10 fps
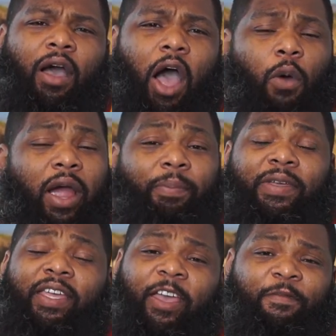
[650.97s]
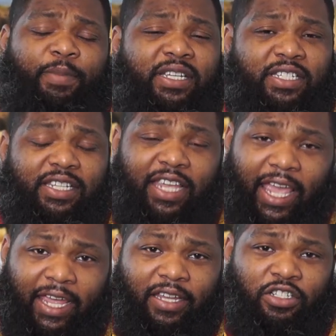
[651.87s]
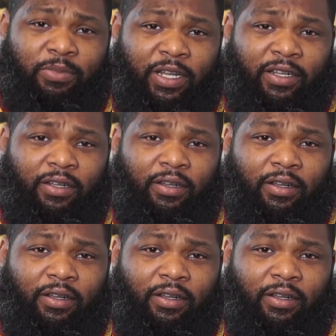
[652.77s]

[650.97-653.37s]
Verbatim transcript: RIP FBG Cash, man.